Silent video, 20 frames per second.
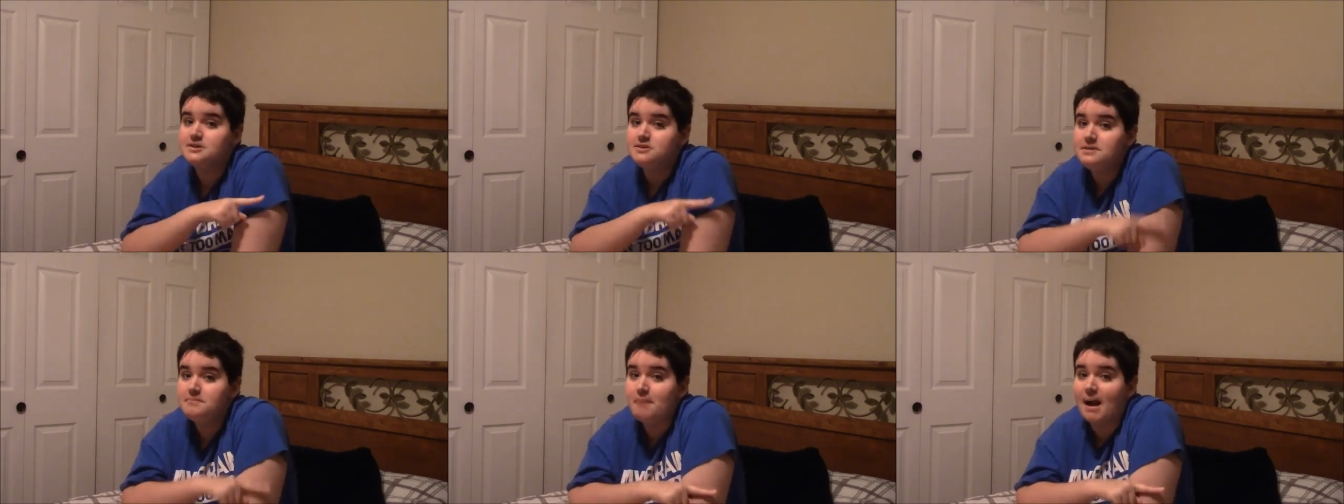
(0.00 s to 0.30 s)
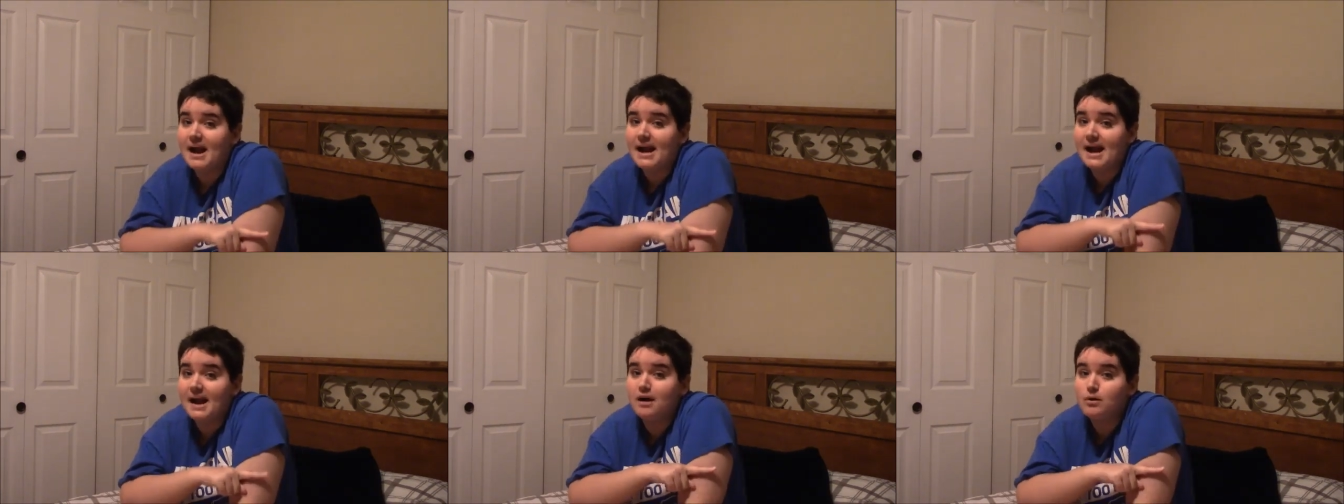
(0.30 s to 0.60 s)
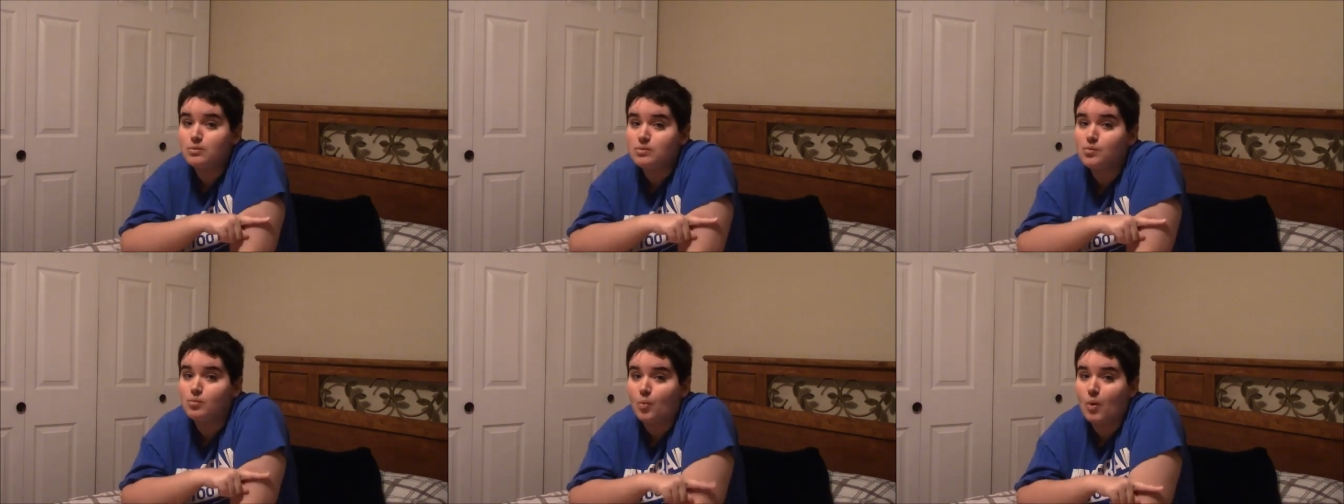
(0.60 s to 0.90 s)
my
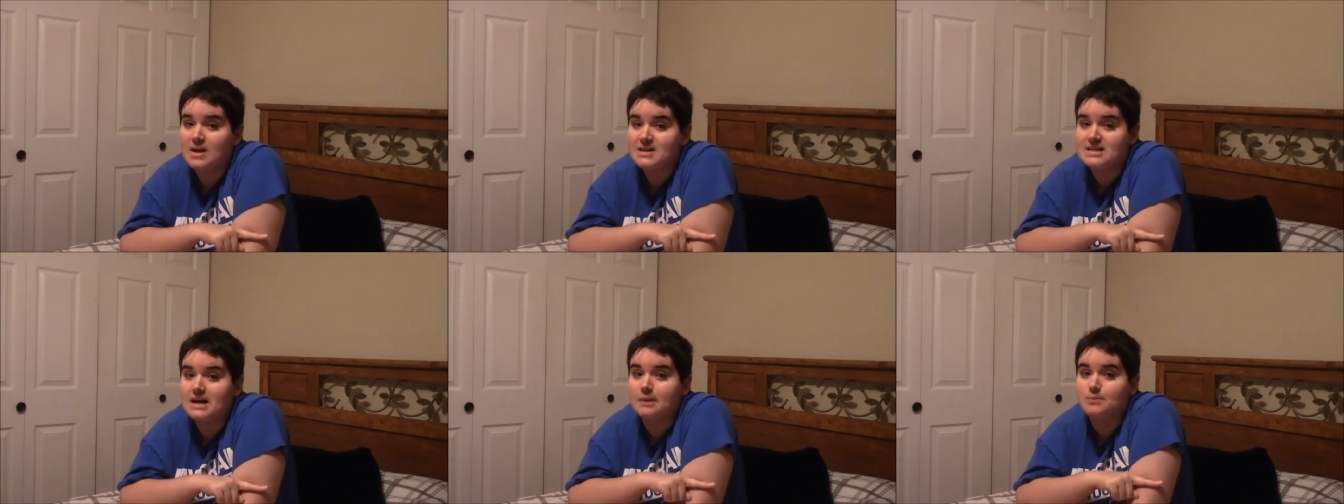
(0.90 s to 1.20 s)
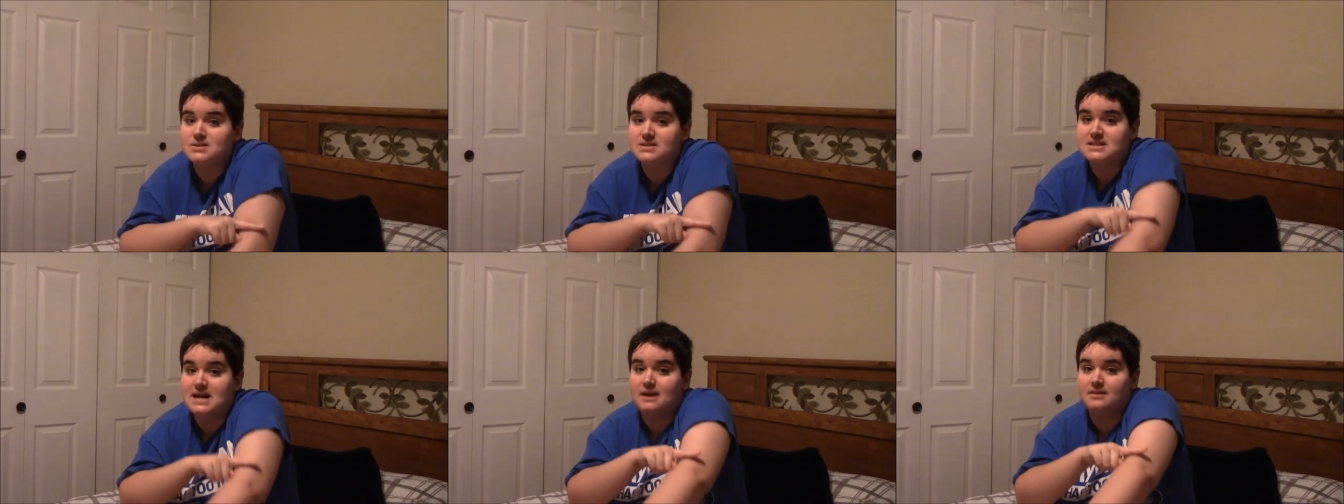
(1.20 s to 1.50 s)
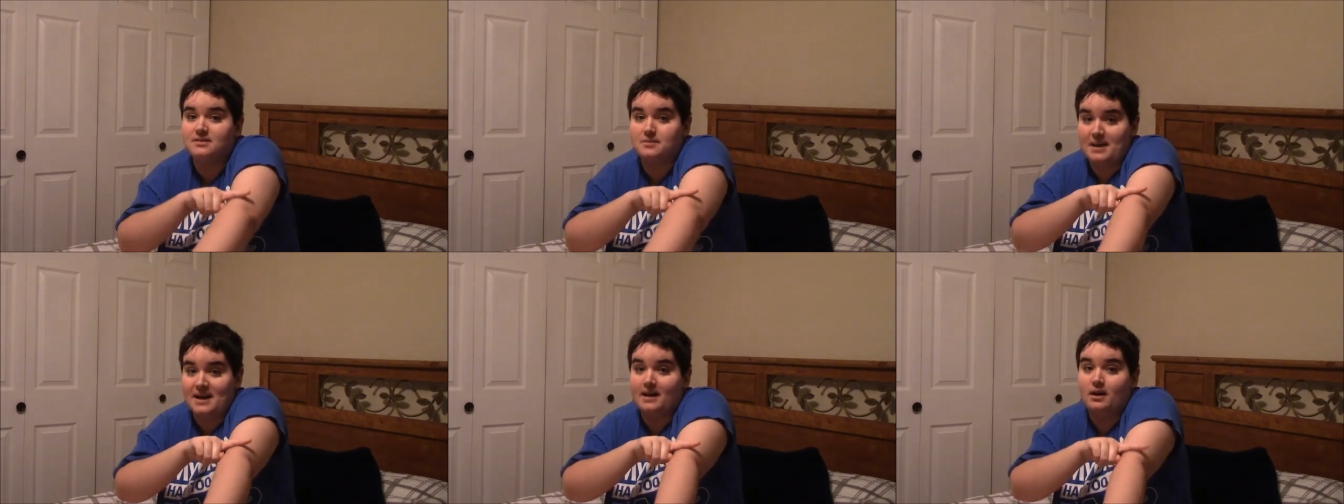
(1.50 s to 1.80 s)
hair one time was down
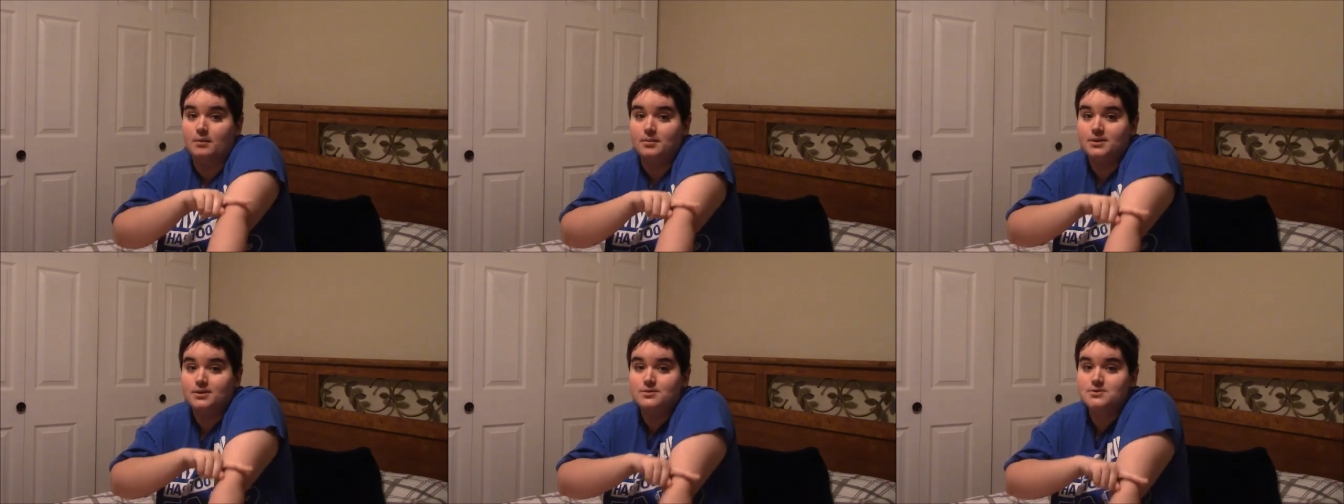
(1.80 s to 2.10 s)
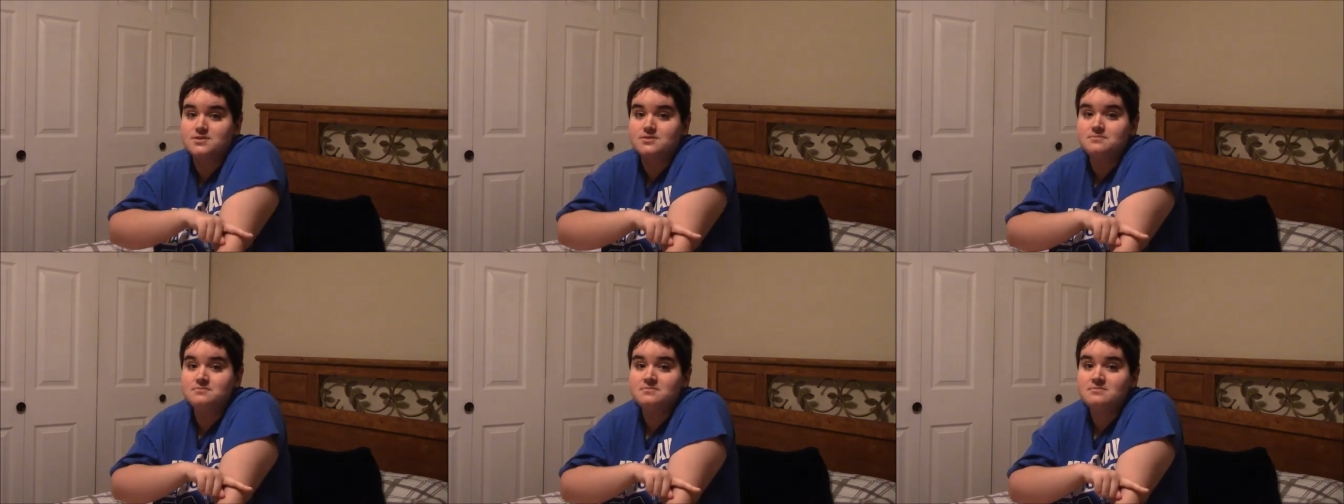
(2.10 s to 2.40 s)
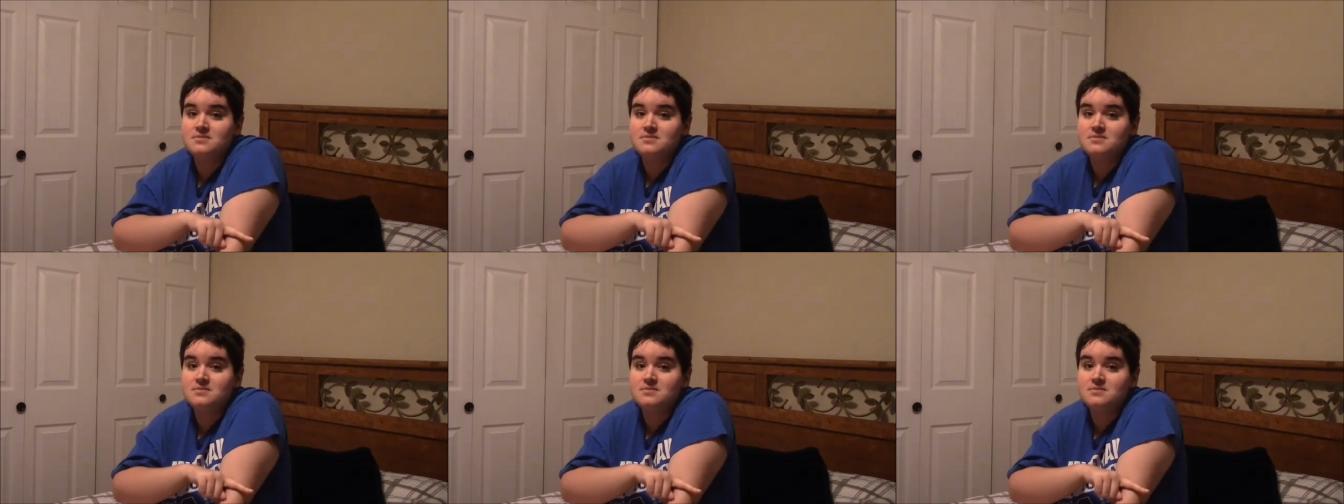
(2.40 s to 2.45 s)
to my elbows